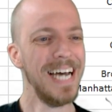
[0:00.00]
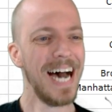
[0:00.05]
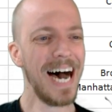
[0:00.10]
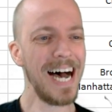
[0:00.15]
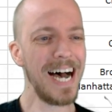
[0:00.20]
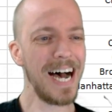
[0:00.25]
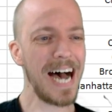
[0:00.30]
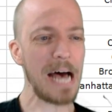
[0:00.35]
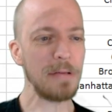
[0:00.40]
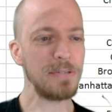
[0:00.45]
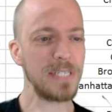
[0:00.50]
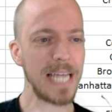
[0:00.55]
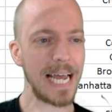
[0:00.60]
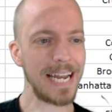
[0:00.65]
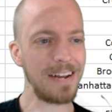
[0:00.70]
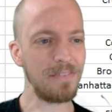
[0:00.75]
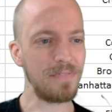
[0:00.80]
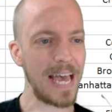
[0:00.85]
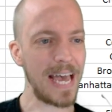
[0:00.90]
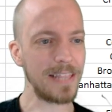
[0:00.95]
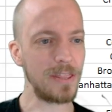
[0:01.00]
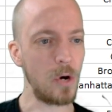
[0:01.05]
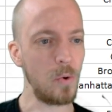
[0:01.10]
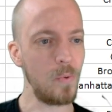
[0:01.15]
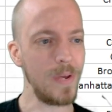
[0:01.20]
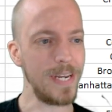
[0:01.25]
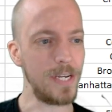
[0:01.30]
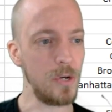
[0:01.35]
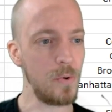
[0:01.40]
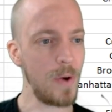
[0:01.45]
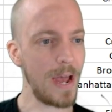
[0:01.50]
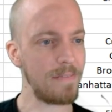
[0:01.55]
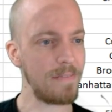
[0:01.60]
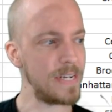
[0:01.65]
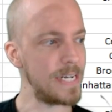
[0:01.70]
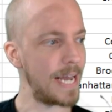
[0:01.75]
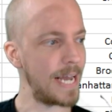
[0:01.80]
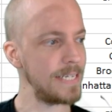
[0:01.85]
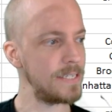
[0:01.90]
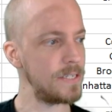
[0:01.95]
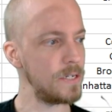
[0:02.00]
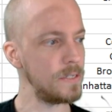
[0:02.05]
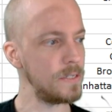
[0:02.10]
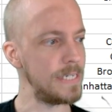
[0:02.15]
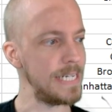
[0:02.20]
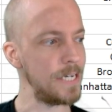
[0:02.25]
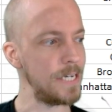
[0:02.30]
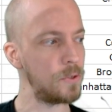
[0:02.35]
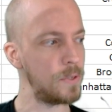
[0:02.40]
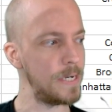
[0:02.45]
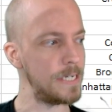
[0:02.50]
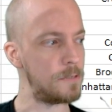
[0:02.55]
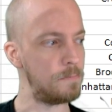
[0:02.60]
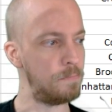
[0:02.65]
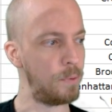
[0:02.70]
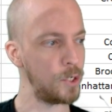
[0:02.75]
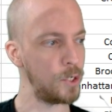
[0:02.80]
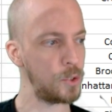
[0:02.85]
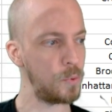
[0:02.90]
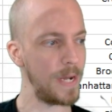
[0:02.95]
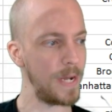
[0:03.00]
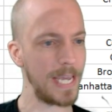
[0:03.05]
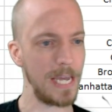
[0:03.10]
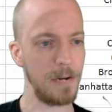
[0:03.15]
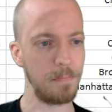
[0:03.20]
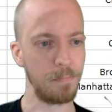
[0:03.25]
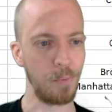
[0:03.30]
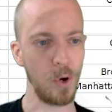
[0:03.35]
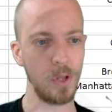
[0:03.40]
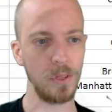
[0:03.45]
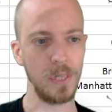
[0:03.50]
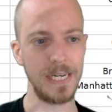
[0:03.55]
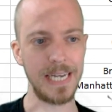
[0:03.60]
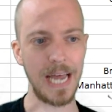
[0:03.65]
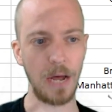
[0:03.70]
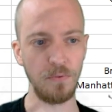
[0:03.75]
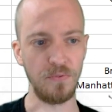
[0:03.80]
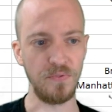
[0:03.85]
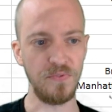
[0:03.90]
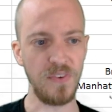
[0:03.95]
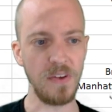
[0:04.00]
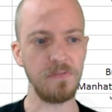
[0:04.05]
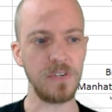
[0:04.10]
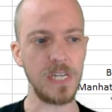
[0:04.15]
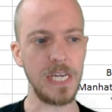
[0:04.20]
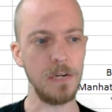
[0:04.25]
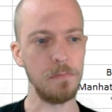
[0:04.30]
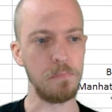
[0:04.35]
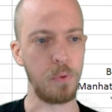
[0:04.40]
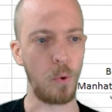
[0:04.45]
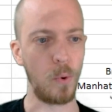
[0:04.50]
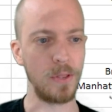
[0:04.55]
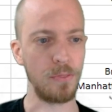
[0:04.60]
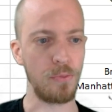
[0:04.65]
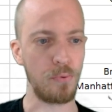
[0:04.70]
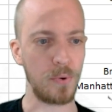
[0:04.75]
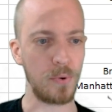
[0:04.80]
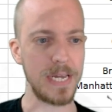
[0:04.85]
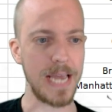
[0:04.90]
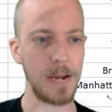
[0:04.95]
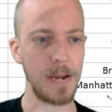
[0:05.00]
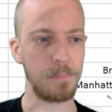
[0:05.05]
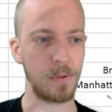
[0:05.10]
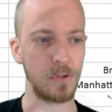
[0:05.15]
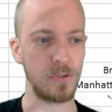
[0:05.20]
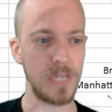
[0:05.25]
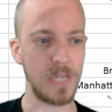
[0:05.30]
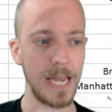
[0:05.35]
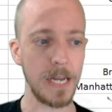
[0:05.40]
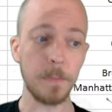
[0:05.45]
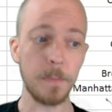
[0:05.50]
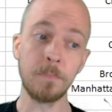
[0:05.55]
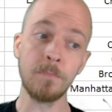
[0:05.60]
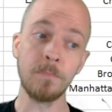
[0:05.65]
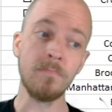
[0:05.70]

Outside of that, though, we do have a nice little decrease. Bushwick in Brooklyn down 15.38%.